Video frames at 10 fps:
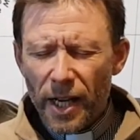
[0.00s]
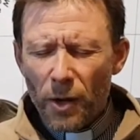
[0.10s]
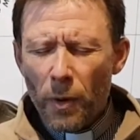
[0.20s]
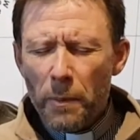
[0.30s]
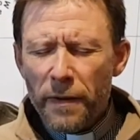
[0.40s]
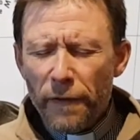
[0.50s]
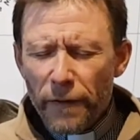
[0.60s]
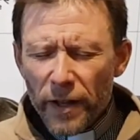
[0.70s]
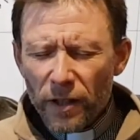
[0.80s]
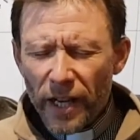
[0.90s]
When we
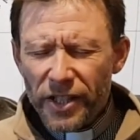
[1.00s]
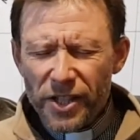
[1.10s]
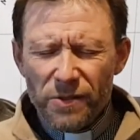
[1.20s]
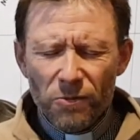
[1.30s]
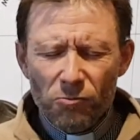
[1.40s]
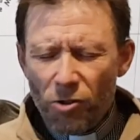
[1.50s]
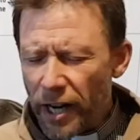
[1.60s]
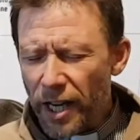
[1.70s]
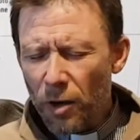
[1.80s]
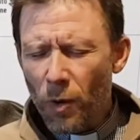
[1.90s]
feel like just
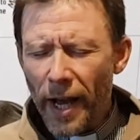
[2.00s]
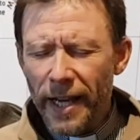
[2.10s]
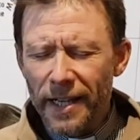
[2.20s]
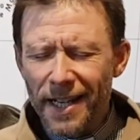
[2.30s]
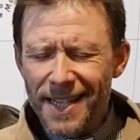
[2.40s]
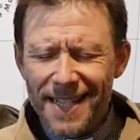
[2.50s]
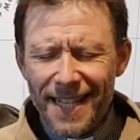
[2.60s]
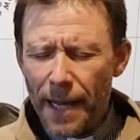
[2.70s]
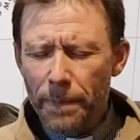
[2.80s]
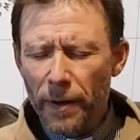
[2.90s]
running away and
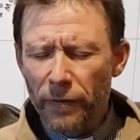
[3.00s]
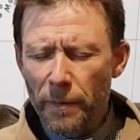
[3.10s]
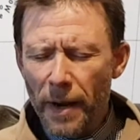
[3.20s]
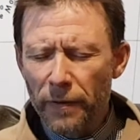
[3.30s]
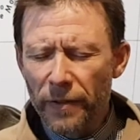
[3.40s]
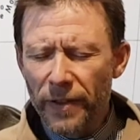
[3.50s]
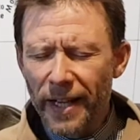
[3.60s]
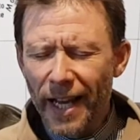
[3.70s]
escaping from everything,